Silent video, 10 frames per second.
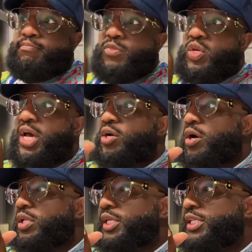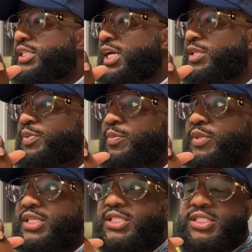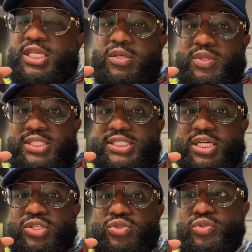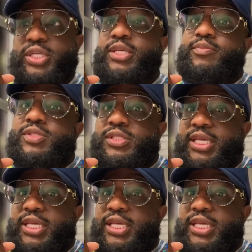You got all of these other people that's continuing to sell you dreams.